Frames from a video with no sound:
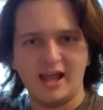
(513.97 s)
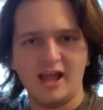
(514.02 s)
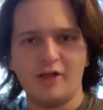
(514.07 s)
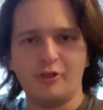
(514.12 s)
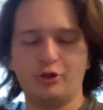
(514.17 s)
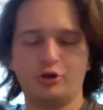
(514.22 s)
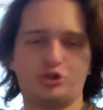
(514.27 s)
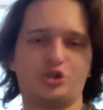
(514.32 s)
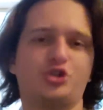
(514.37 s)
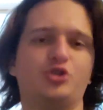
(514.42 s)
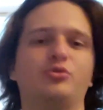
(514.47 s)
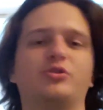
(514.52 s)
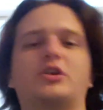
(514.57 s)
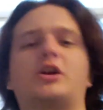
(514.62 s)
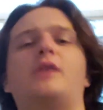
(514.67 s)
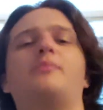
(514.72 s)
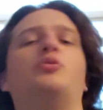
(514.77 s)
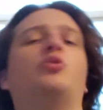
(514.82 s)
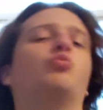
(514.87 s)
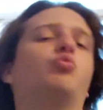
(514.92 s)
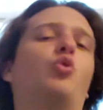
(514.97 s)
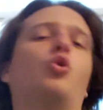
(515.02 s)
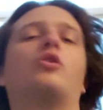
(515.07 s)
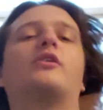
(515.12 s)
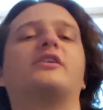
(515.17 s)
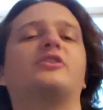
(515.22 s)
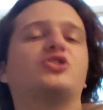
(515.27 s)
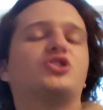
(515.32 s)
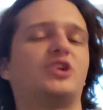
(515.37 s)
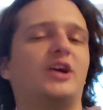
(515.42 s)
they'll shoot a couple
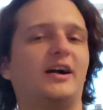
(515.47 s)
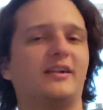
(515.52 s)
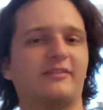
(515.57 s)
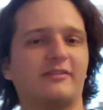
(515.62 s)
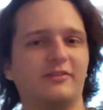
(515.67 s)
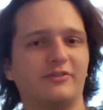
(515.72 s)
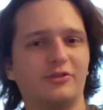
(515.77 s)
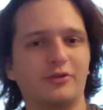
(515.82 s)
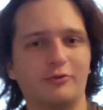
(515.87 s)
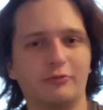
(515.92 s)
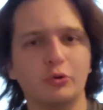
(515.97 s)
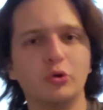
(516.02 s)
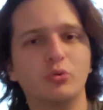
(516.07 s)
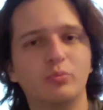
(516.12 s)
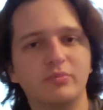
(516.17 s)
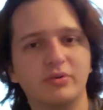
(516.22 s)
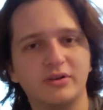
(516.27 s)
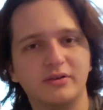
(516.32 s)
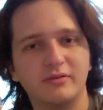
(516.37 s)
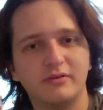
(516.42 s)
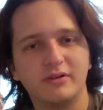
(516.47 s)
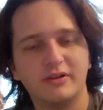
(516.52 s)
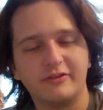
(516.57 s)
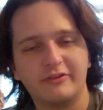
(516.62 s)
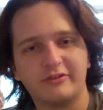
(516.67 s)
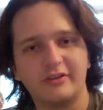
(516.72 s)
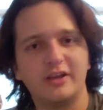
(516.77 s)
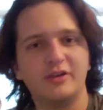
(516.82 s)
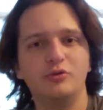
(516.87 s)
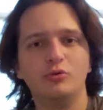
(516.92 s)
warning shots at the group and
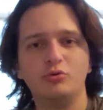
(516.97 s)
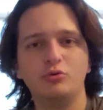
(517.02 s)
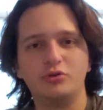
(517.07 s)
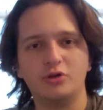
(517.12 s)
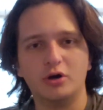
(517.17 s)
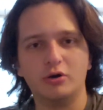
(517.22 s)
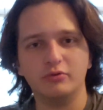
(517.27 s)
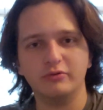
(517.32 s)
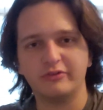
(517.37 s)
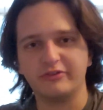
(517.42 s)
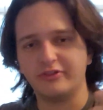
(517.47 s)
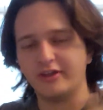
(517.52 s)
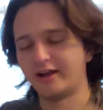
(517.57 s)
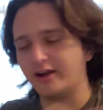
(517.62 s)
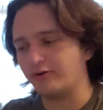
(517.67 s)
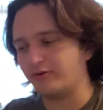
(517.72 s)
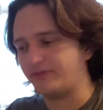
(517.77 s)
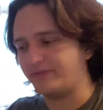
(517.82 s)
say who goes there.